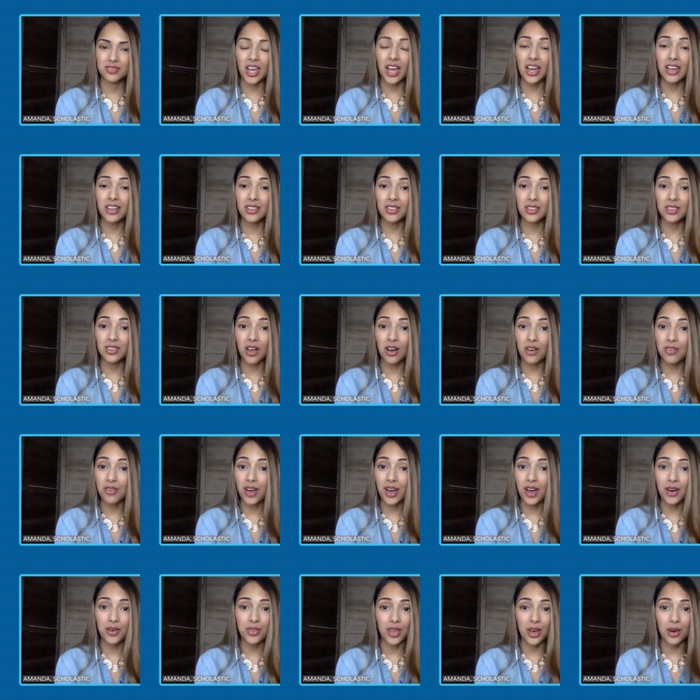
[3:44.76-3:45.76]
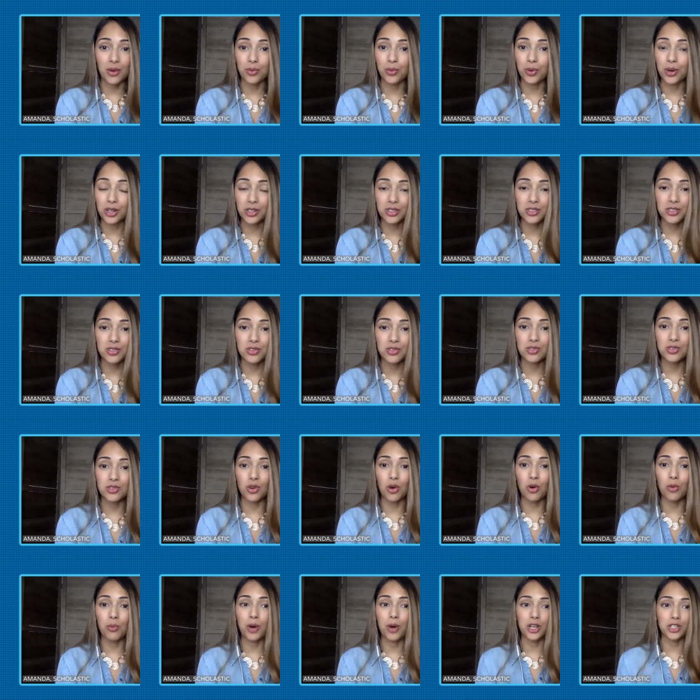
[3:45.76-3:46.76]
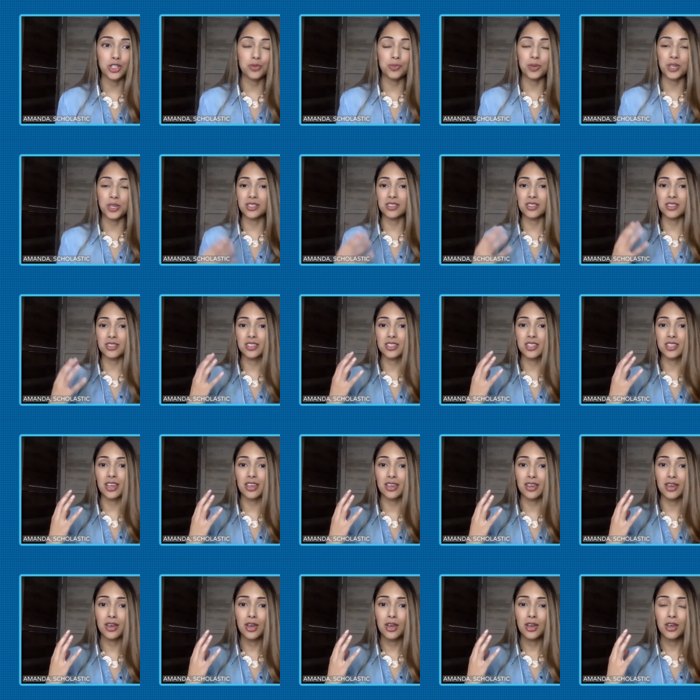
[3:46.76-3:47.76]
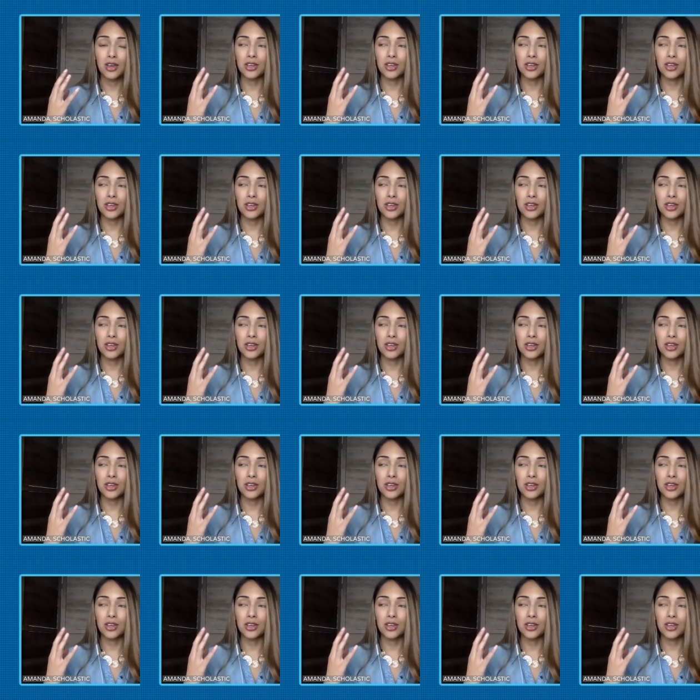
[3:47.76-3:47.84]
I love how that works so much because it's like,